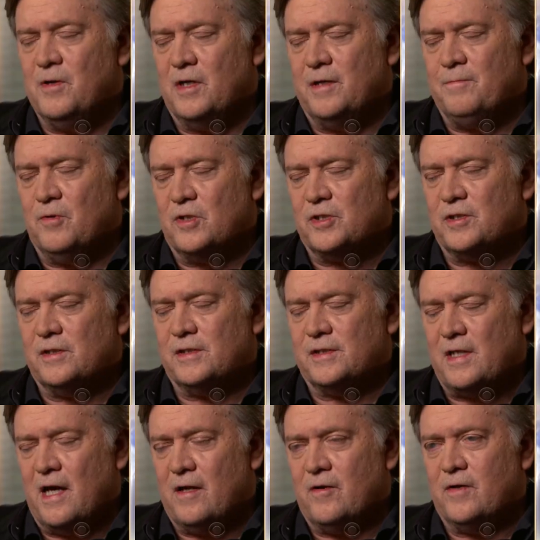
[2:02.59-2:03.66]
Billy Bush
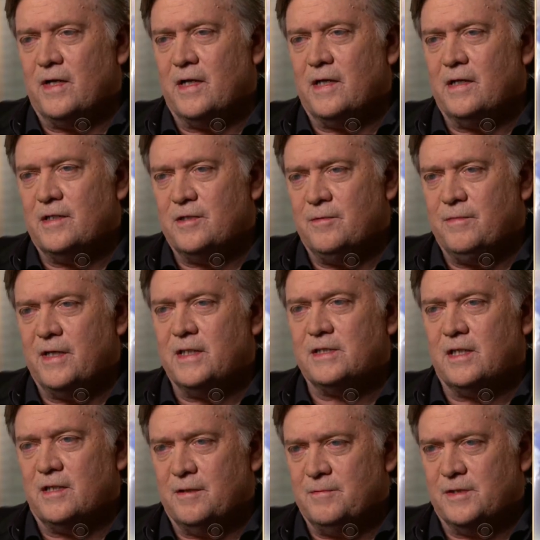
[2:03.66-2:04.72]
Saturday, to me,
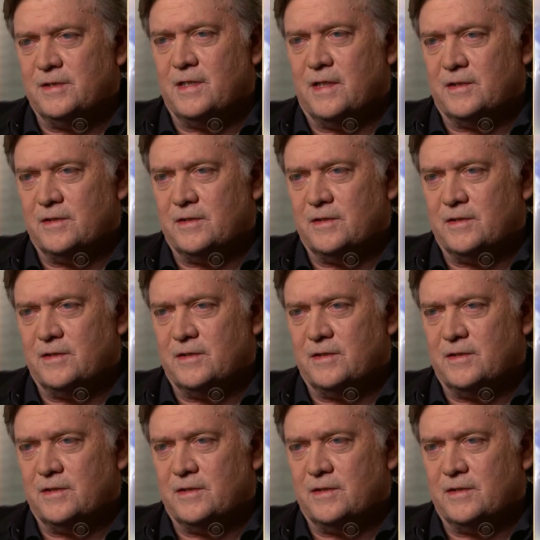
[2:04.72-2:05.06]
is a litmus